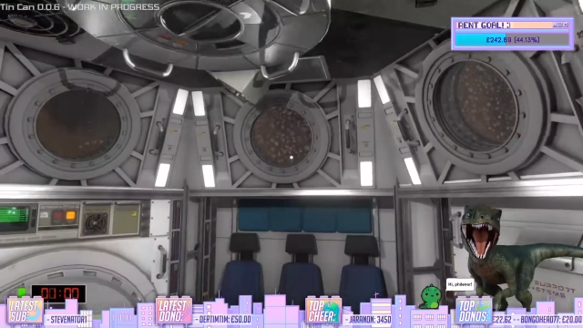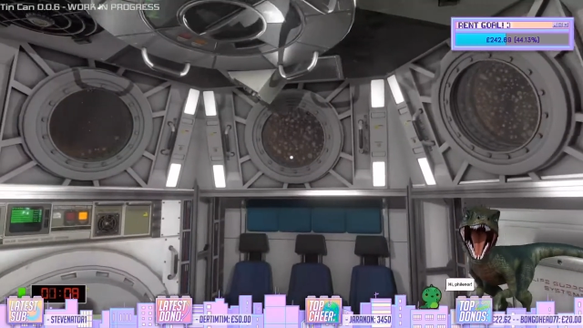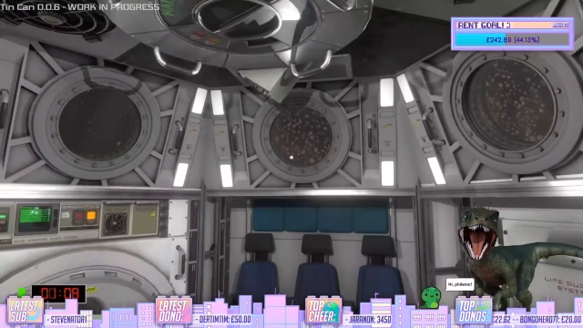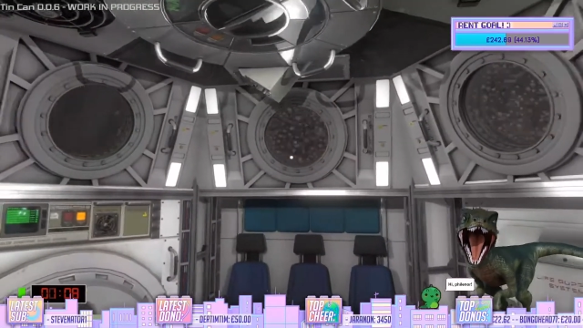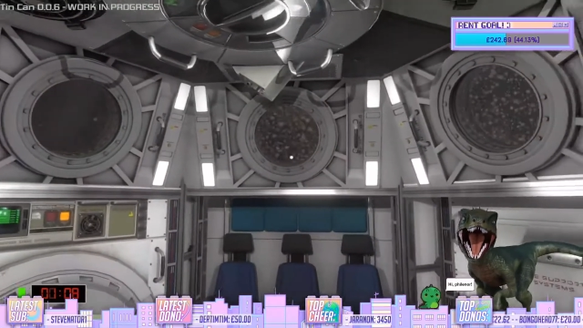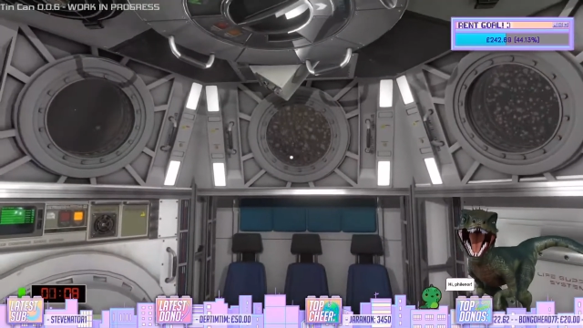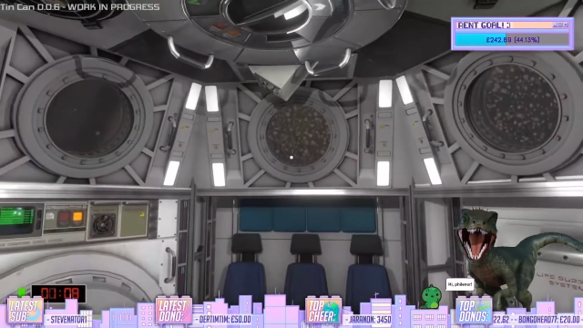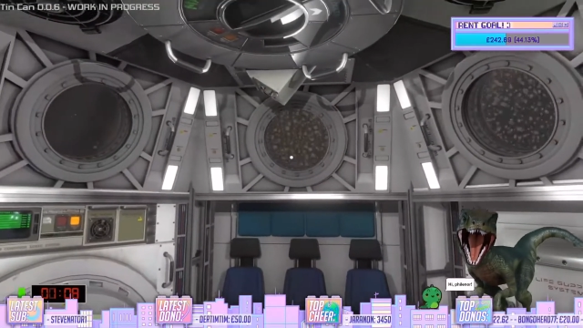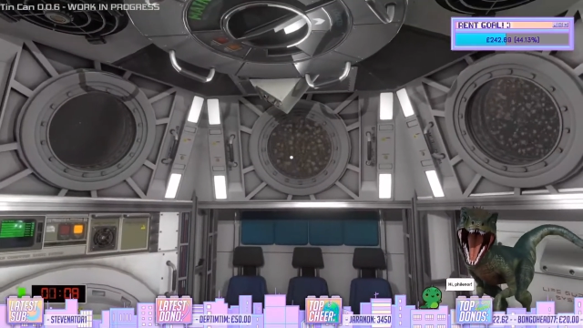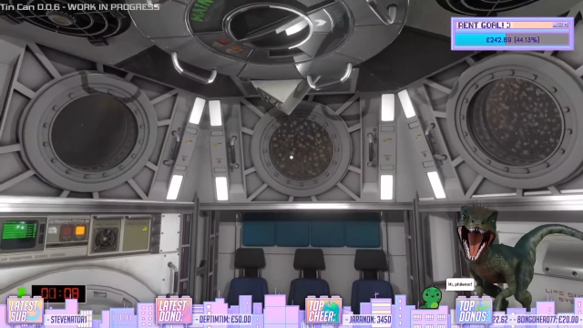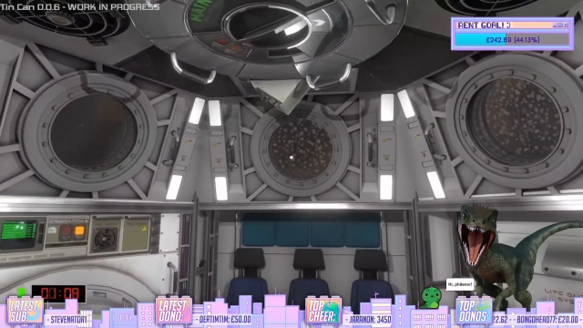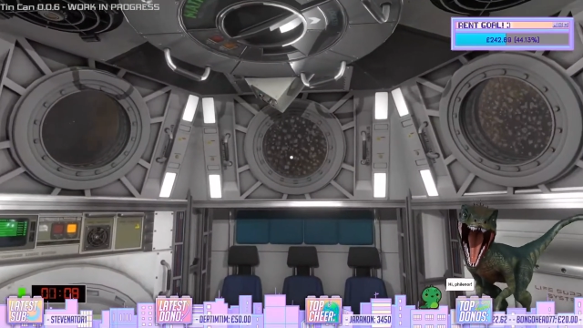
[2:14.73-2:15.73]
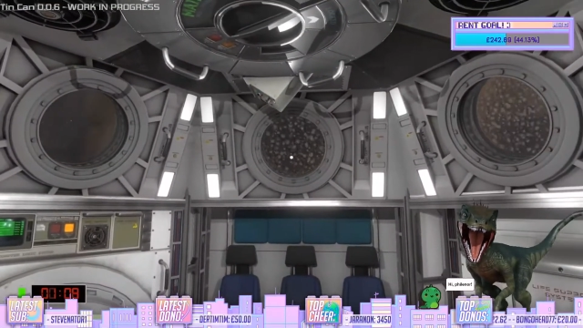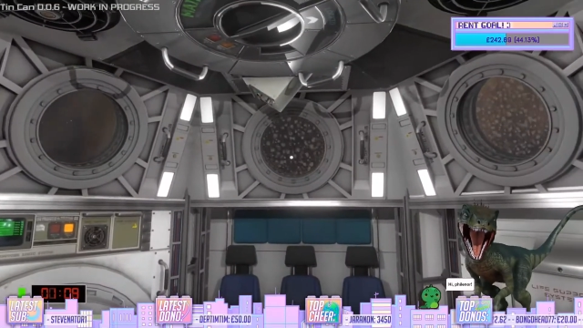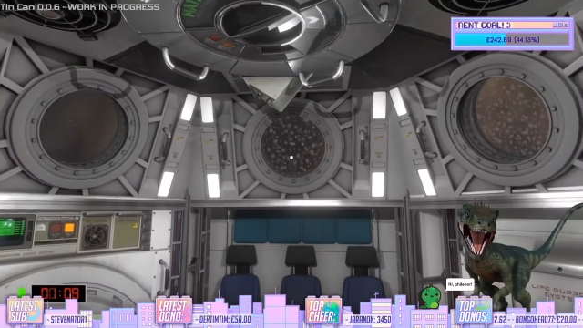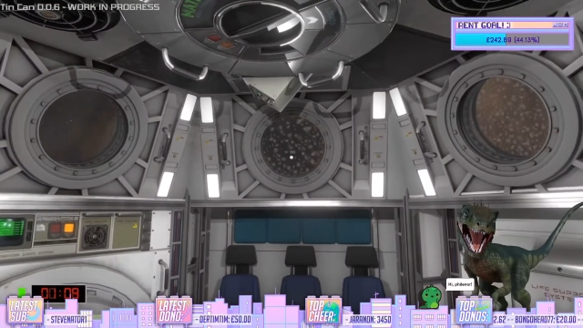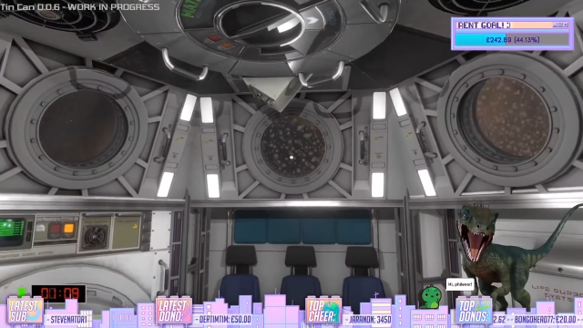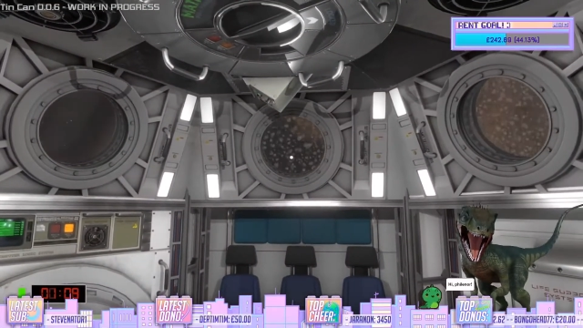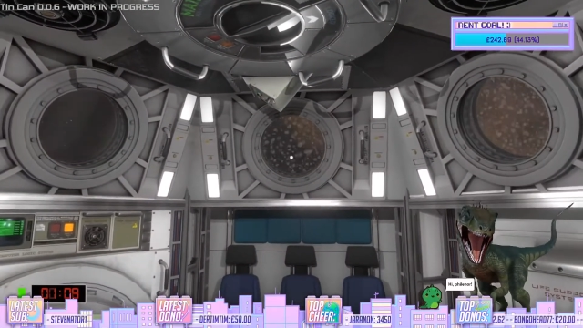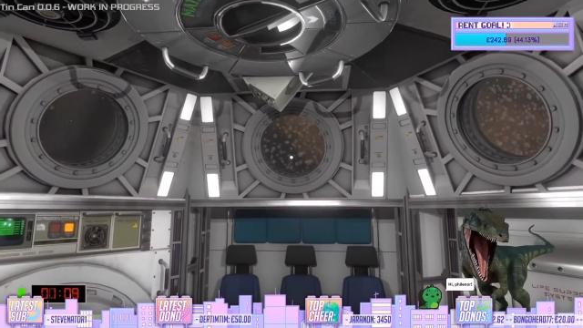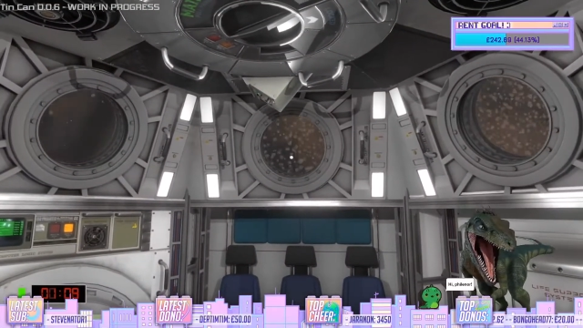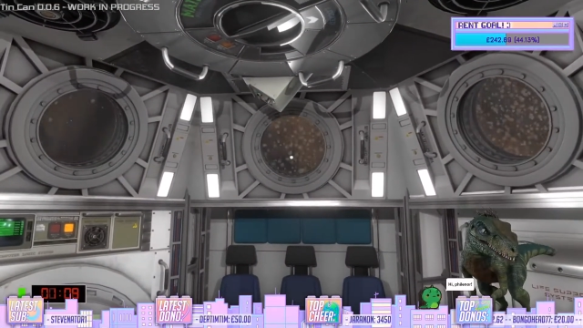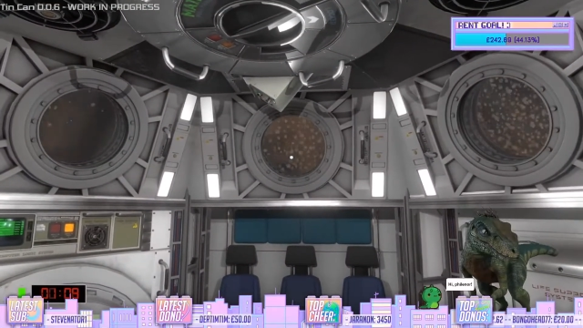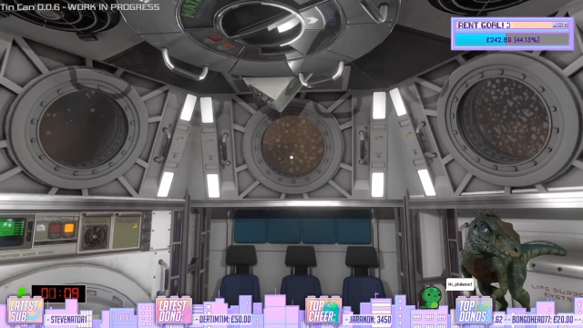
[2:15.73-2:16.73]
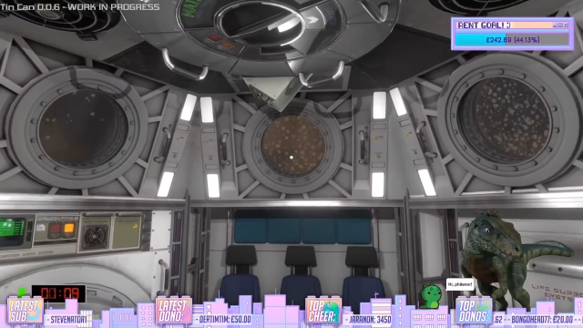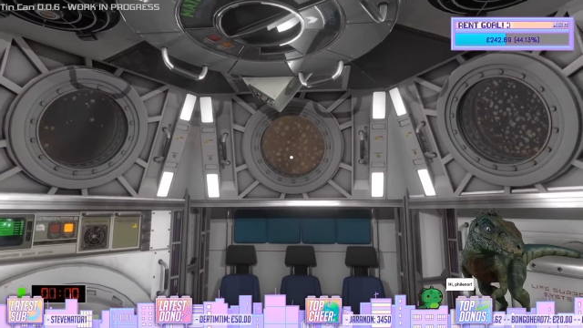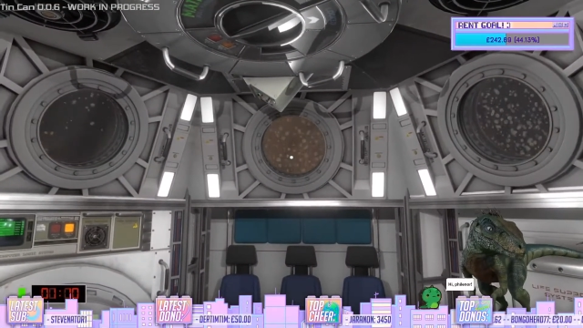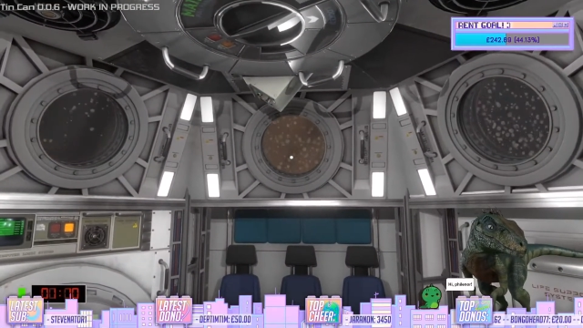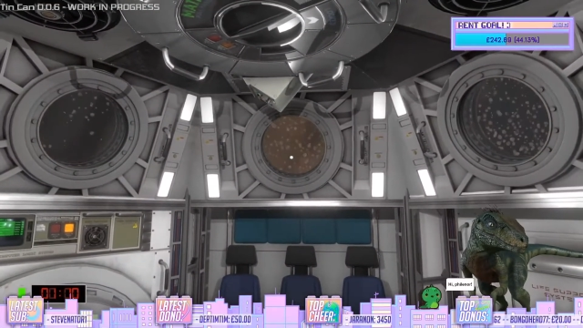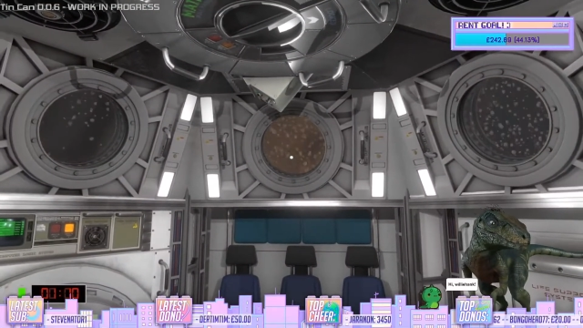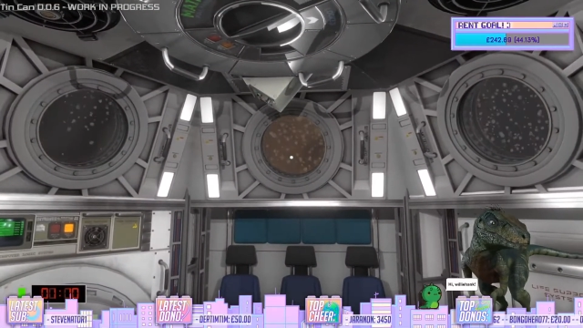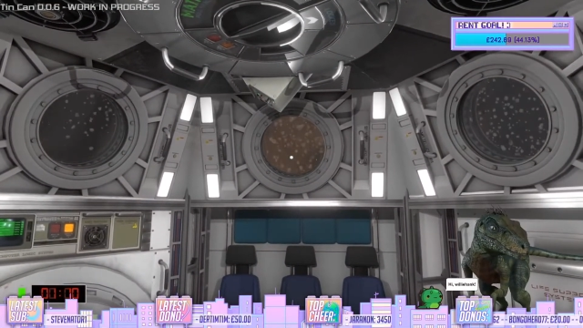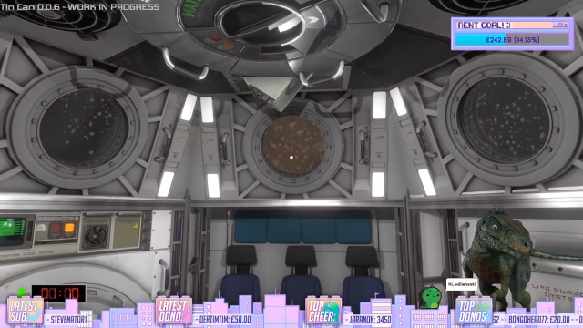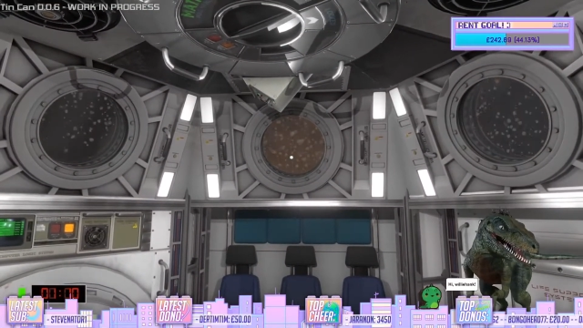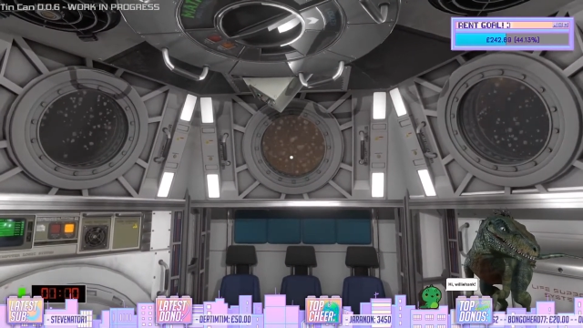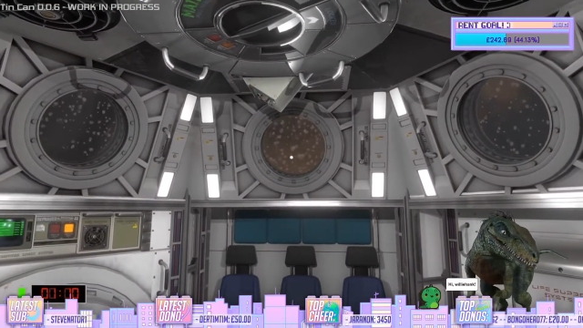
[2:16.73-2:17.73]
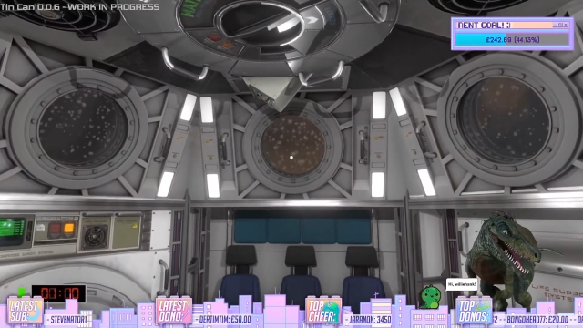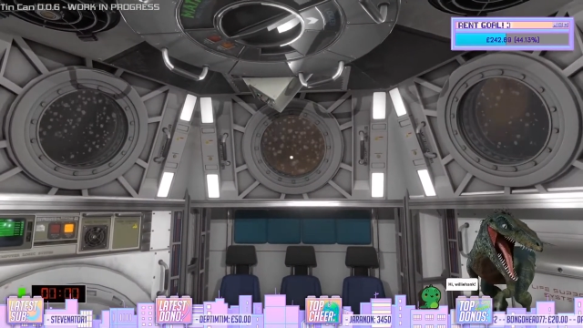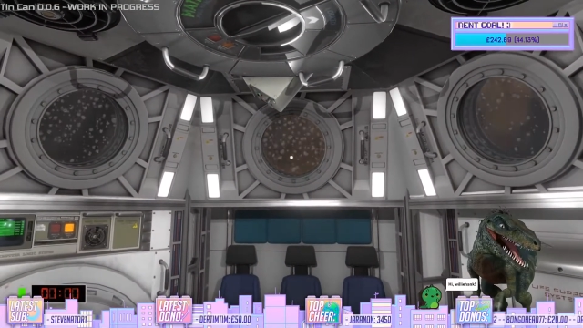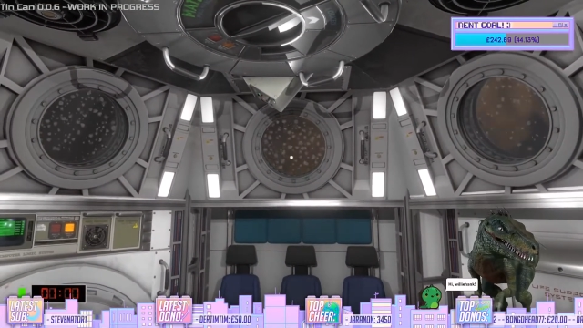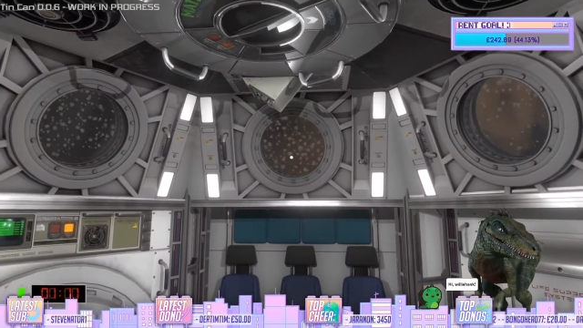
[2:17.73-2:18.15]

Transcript: Nobody's mouth can be seen.